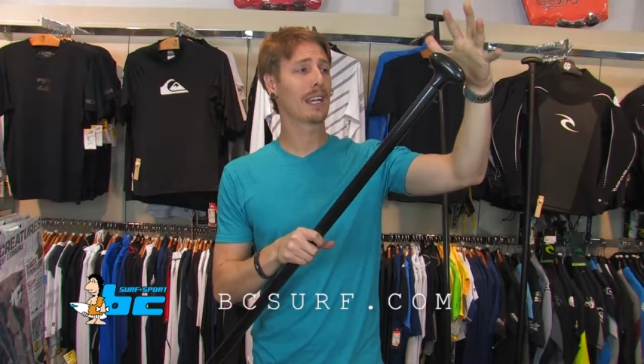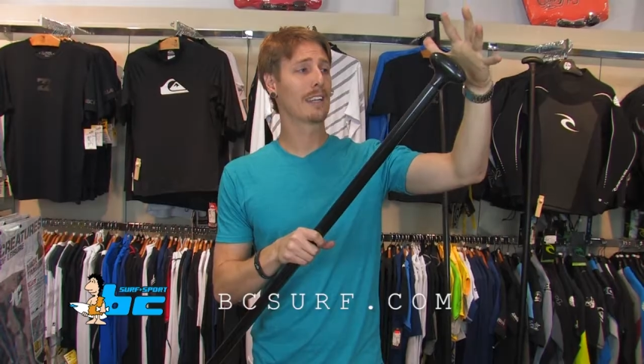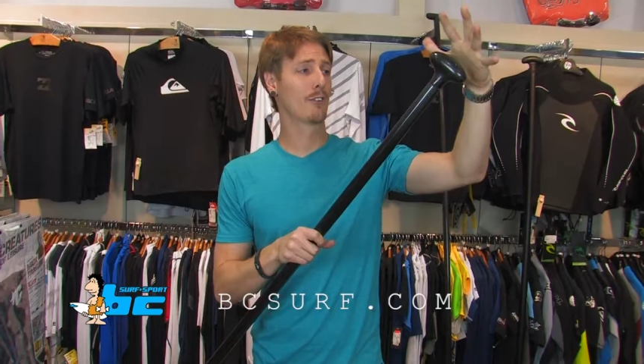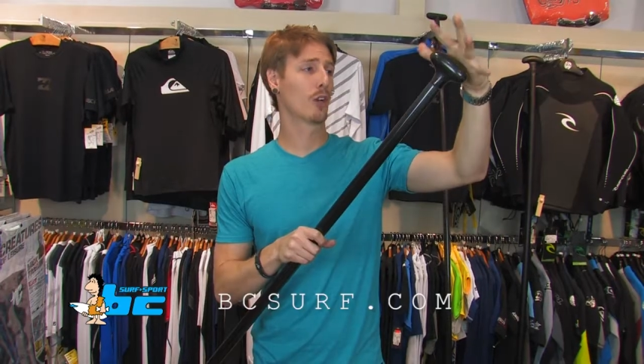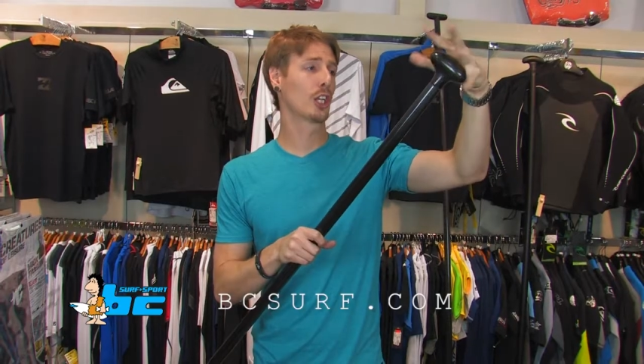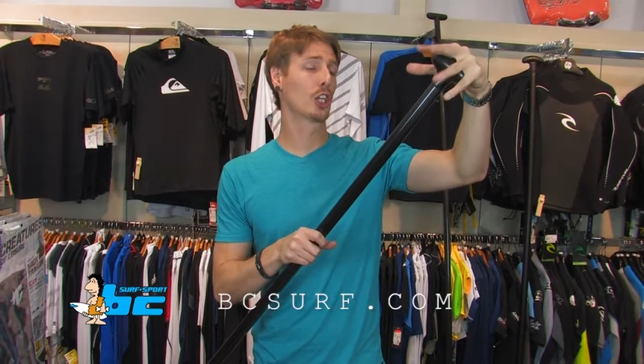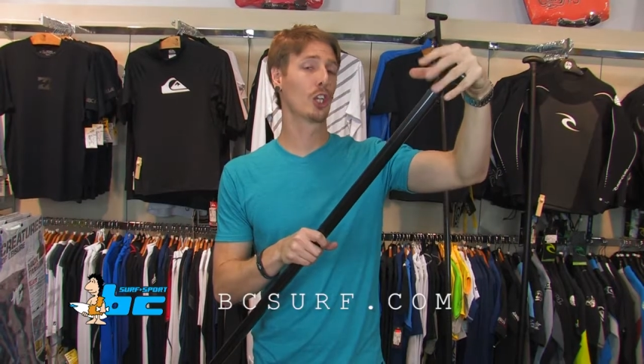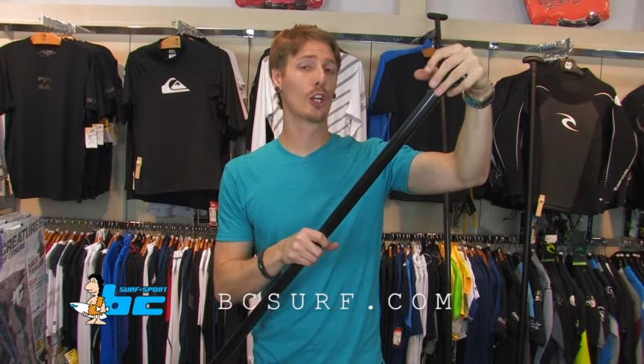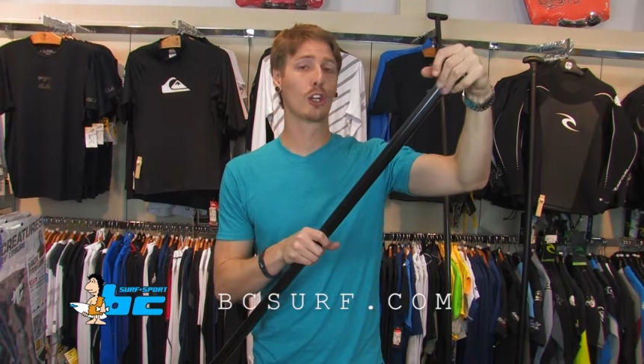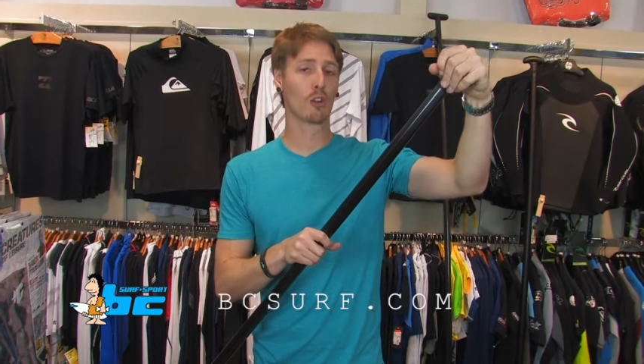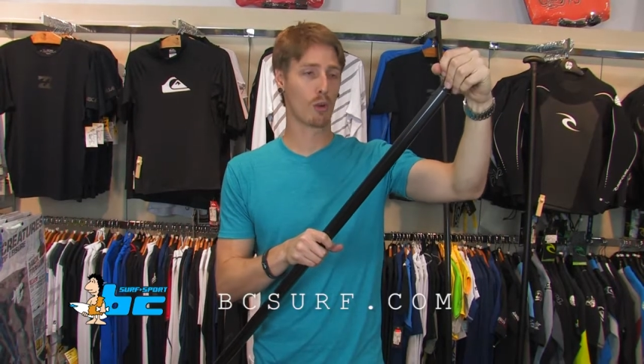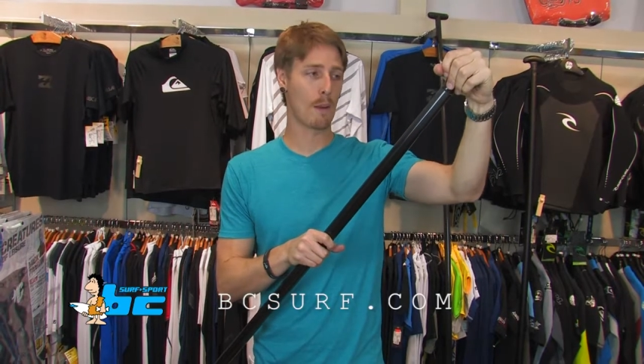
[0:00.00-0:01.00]
it gives you a
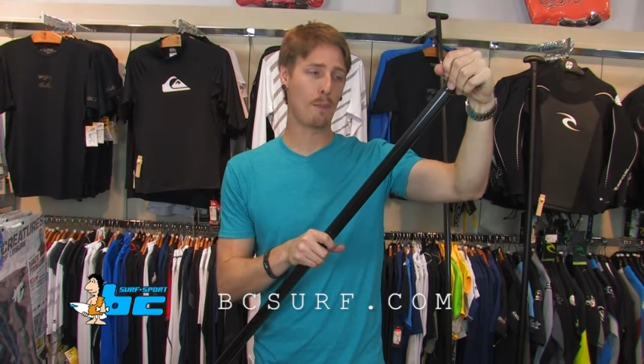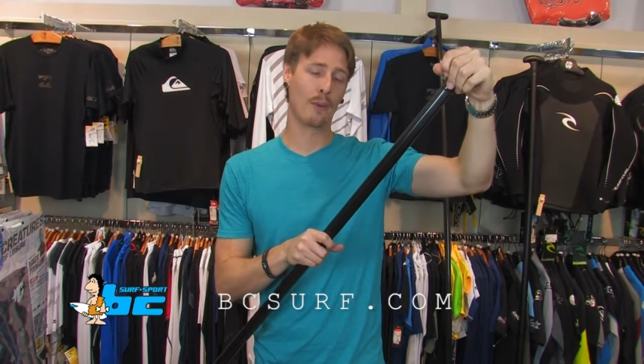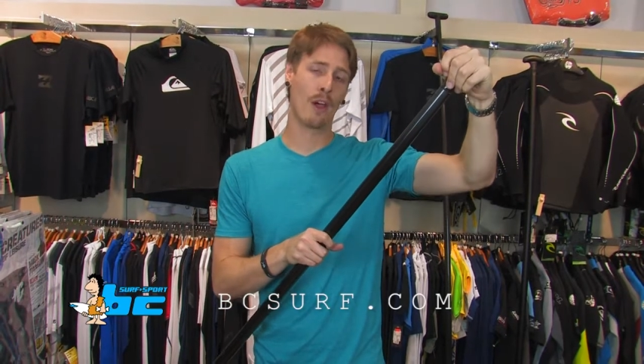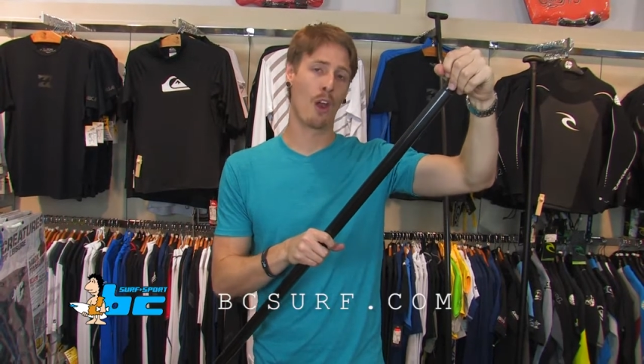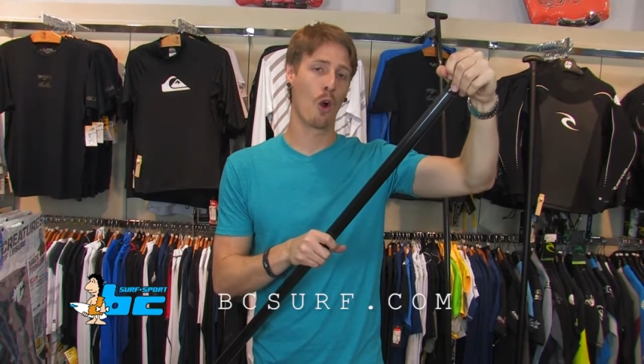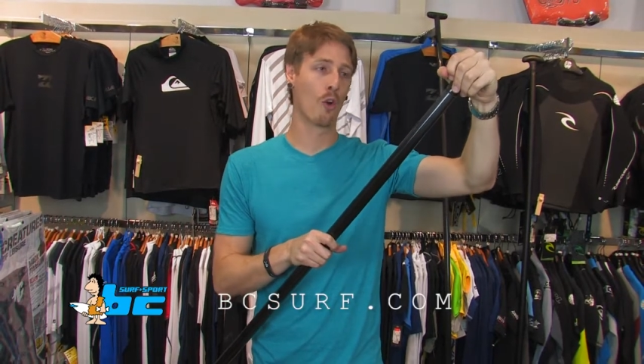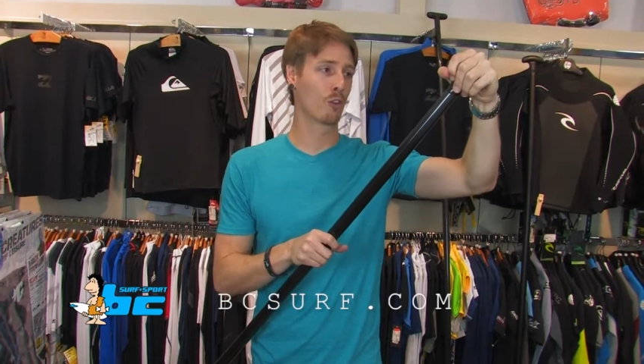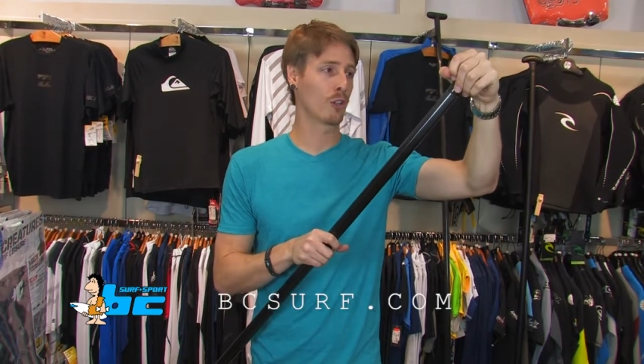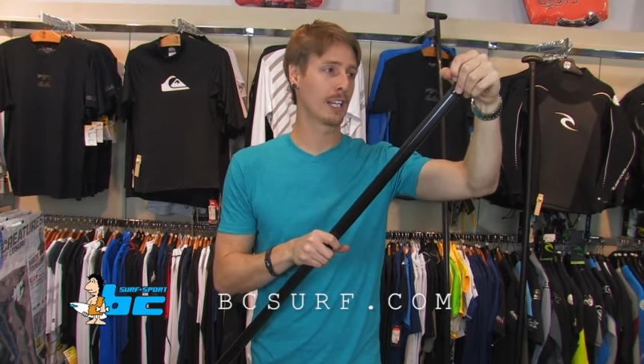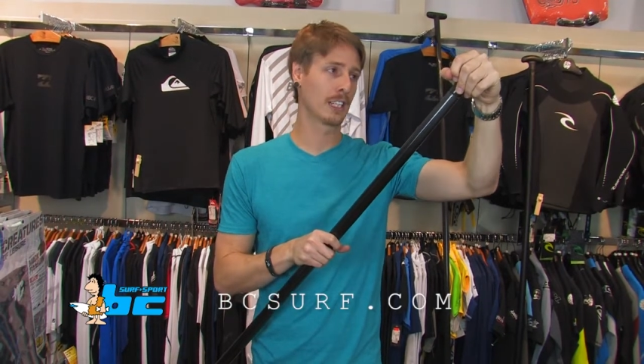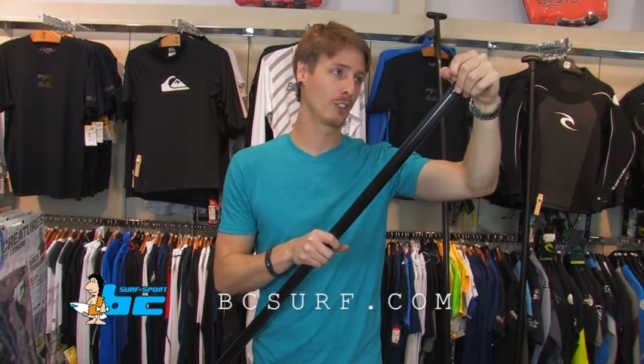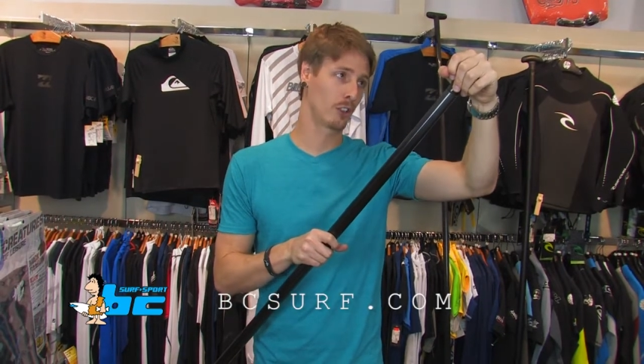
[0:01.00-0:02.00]
good grip while not
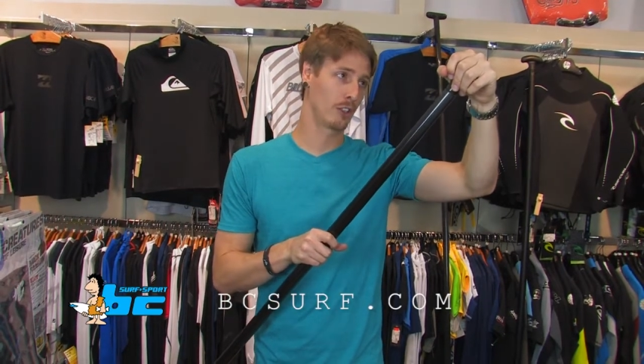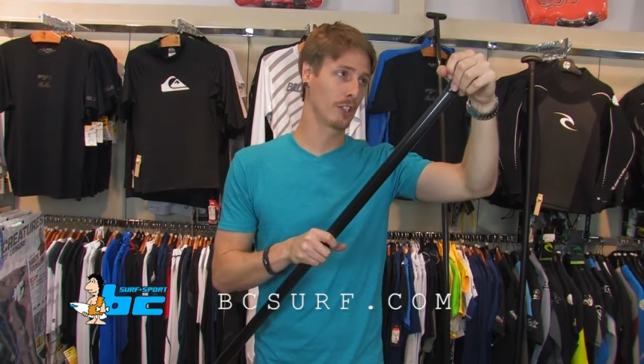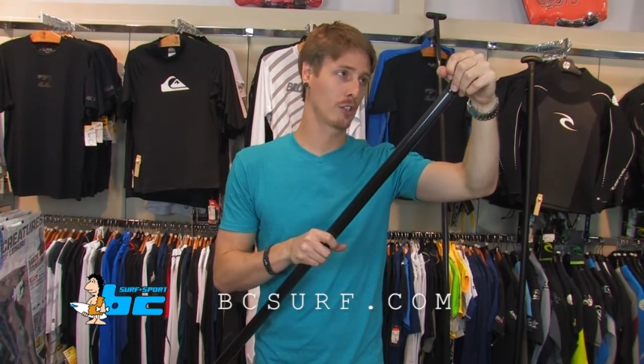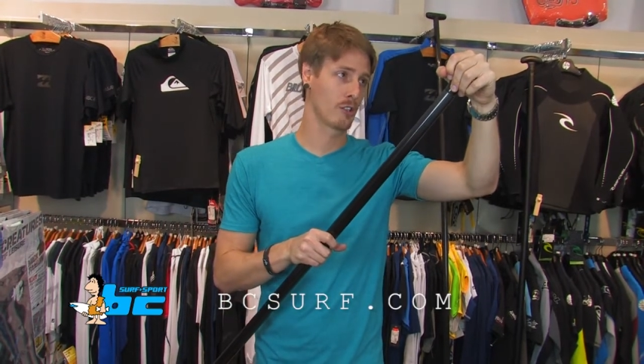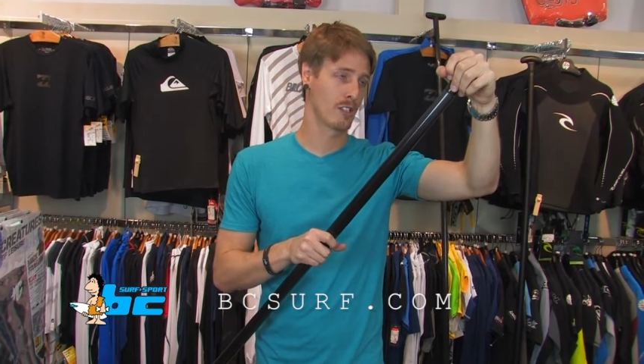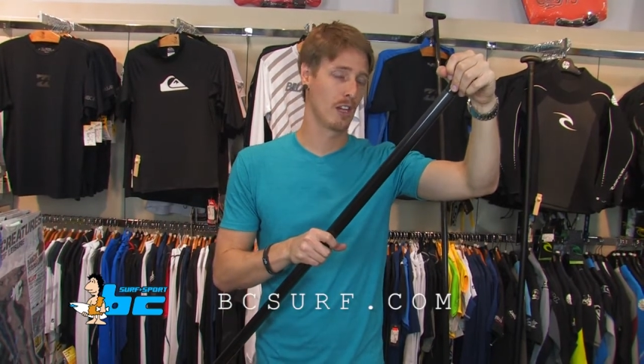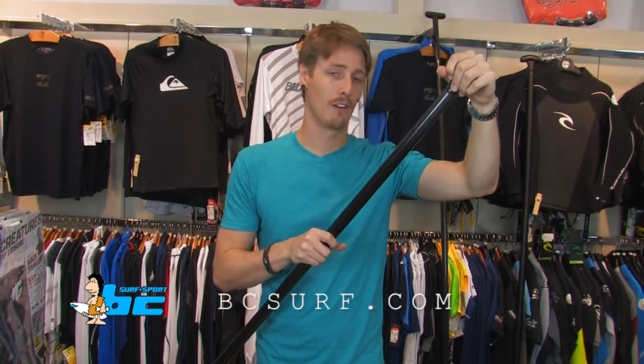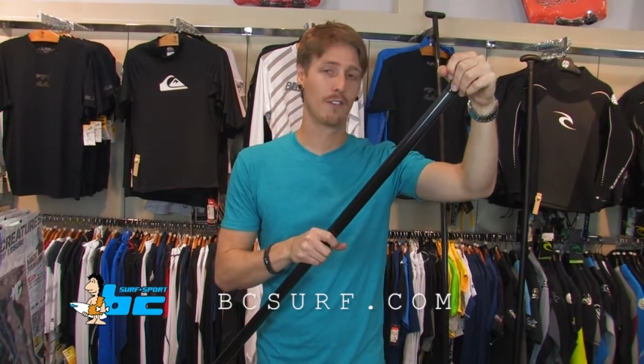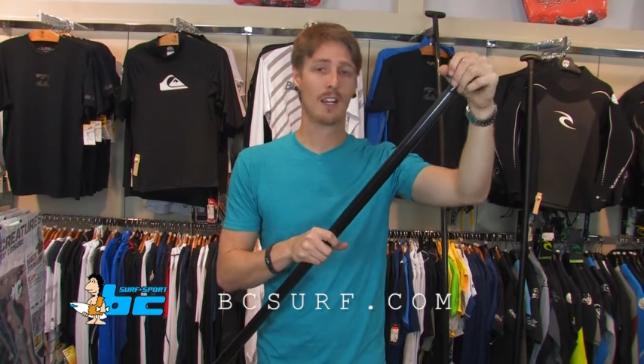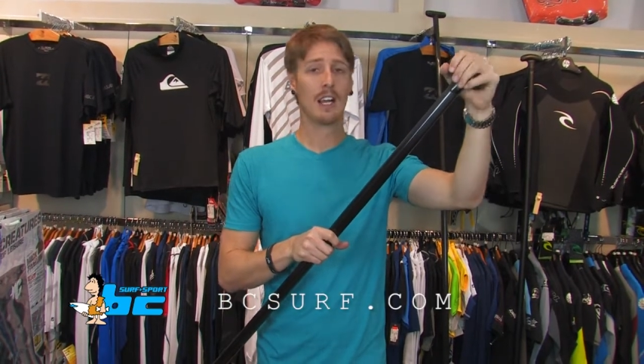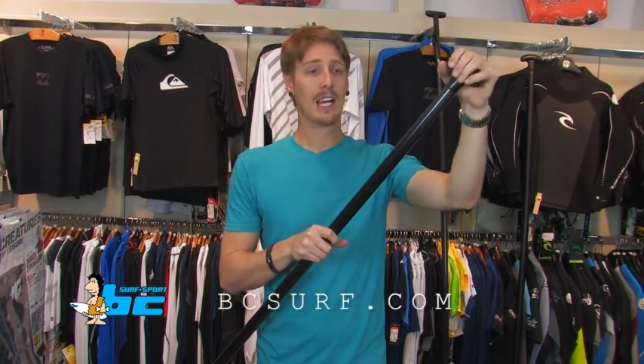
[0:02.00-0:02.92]
overexerting yourself.